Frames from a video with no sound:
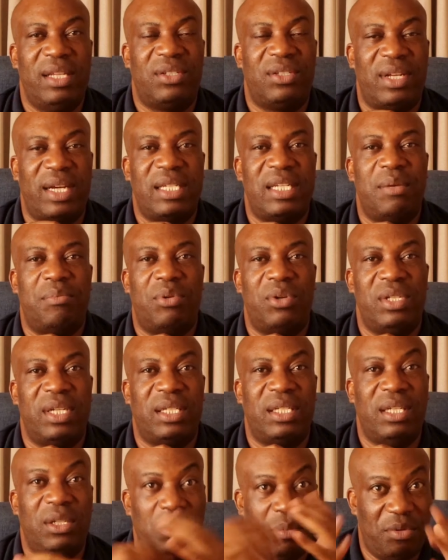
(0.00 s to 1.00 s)
structure a
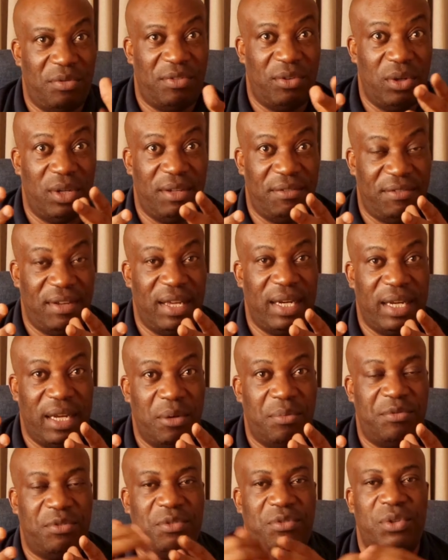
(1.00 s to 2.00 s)
project. It will be very, very
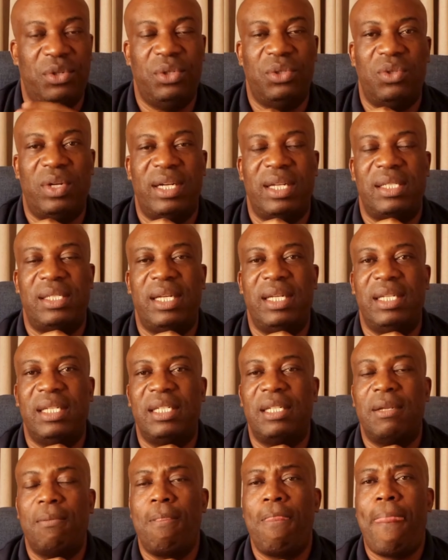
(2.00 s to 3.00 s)
helpful for you to understand it.